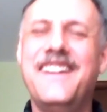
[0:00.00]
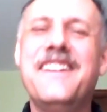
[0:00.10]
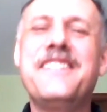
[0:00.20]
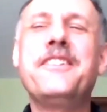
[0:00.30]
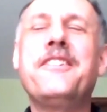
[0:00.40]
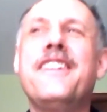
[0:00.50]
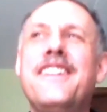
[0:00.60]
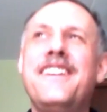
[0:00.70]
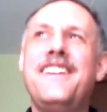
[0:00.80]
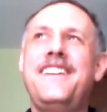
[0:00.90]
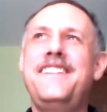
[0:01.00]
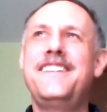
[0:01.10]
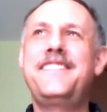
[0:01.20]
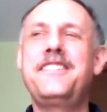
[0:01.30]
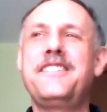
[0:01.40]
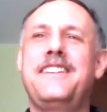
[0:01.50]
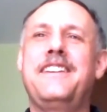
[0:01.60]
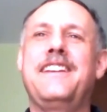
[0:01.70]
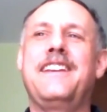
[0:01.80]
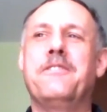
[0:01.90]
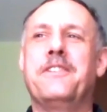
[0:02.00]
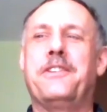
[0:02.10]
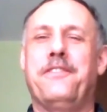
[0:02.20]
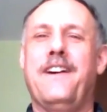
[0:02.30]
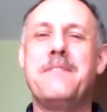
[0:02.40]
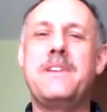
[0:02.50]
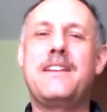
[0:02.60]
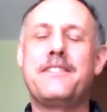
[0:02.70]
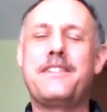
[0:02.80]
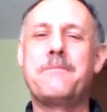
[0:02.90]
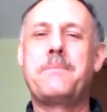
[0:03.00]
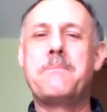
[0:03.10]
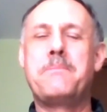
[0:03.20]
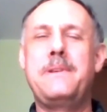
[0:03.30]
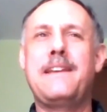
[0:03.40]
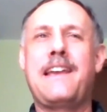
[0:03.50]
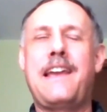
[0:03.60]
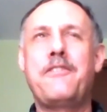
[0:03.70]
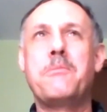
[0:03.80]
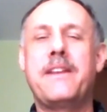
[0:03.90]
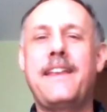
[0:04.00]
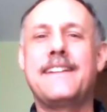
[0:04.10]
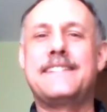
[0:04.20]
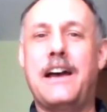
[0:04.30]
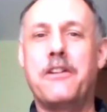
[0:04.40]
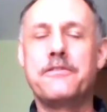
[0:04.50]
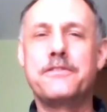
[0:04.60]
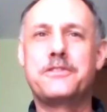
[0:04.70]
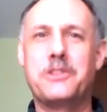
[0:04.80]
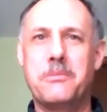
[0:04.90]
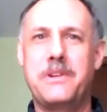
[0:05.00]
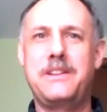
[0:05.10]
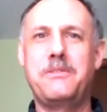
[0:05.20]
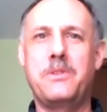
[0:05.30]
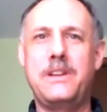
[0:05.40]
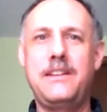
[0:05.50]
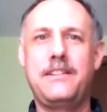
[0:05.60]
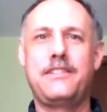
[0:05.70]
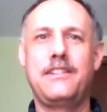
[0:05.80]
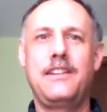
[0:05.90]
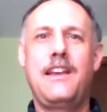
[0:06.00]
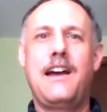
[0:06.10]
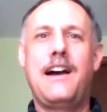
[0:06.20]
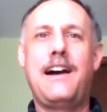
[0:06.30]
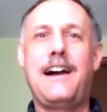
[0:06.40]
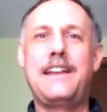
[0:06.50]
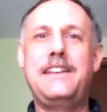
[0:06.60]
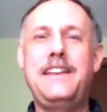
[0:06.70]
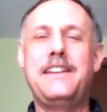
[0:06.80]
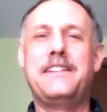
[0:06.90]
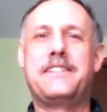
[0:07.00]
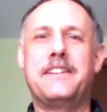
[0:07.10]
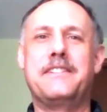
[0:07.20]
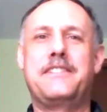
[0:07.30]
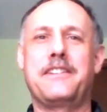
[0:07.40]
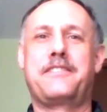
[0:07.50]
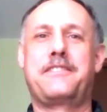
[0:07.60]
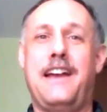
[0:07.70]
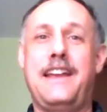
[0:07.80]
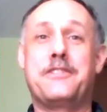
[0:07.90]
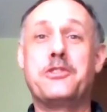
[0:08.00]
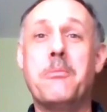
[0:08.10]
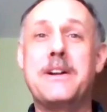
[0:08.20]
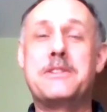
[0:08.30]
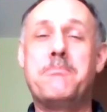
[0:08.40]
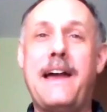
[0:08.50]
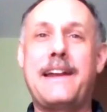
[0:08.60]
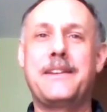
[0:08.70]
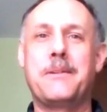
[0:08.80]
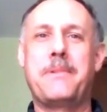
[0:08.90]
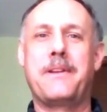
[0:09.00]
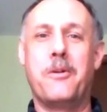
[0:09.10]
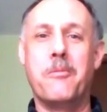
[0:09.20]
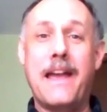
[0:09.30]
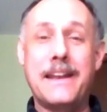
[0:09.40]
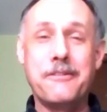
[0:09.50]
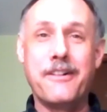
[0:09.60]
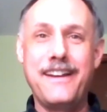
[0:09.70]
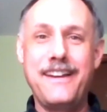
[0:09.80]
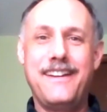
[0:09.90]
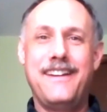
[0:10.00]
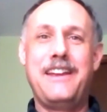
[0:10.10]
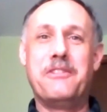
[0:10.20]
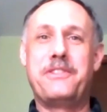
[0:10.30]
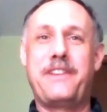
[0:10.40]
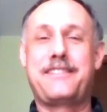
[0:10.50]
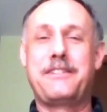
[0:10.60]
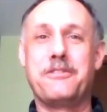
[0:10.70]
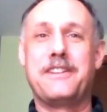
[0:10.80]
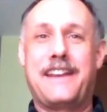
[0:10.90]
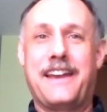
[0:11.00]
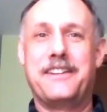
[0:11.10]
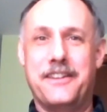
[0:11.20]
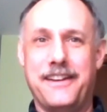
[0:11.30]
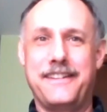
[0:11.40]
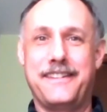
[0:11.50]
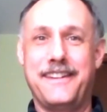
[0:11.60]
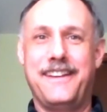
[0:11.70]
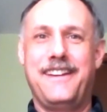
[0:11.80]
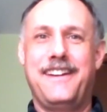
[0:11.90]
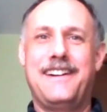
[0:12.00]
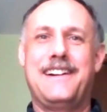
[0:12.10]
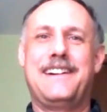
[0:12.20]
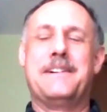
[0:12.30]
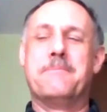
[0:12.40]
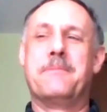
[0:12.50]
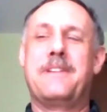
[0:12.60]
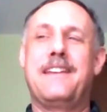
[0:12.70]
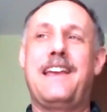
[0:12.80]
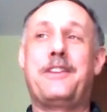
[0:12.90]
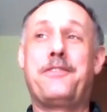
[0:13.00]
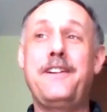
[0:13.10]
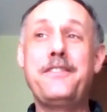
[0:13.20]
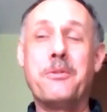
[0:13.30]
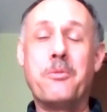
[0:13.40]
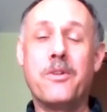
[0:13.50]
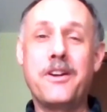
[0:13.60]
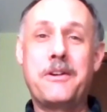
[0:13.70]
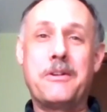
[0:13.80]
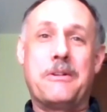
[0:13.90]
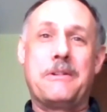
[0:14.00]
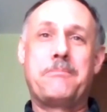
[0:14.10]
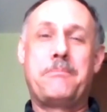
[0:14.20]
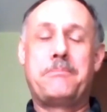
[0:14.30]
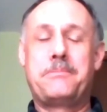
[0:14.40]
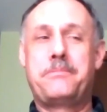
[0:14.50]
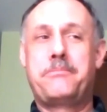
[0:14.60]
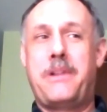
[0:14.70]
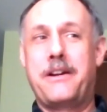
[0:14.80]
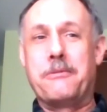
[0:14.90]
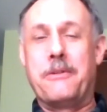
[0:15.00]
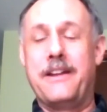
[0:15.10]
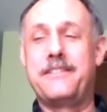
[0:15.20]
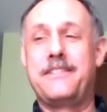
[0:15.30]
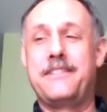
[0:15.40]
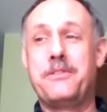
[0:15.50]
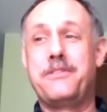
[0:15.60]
So initially it was fine because having been out of town for so many weeks, I had so much backed up at home anyway. It was actually really kind of nice. As far as the work part went, it